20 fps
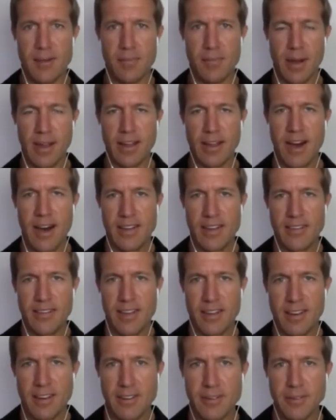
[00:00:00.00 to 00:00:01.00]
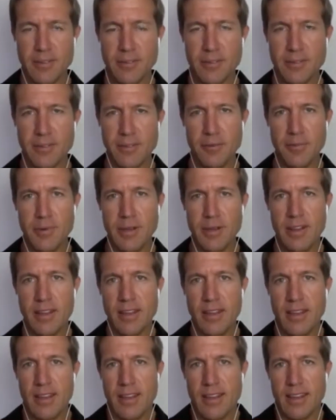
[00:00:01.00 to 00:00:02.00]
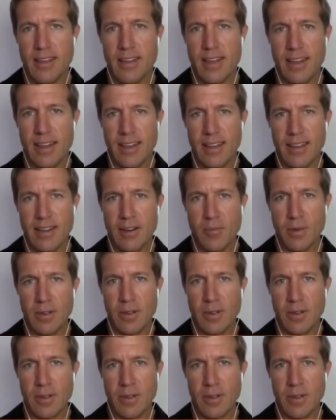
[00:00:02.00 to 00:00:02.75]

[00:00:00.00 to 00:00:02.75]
my content on YouTube, and